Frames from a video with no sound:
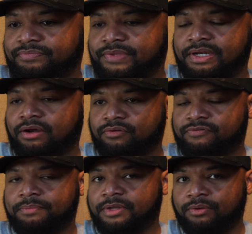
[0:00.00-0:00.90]
you know,
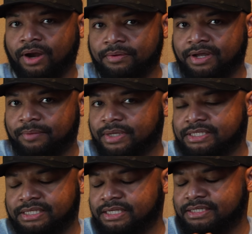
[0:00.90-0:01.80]
from the ground up.
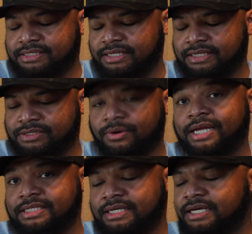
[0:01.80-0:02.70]
It's
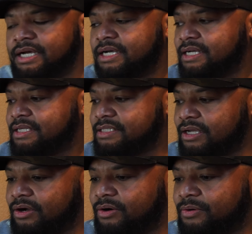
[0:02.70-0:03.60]
crazy.
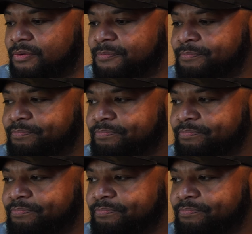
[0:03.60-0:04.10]
So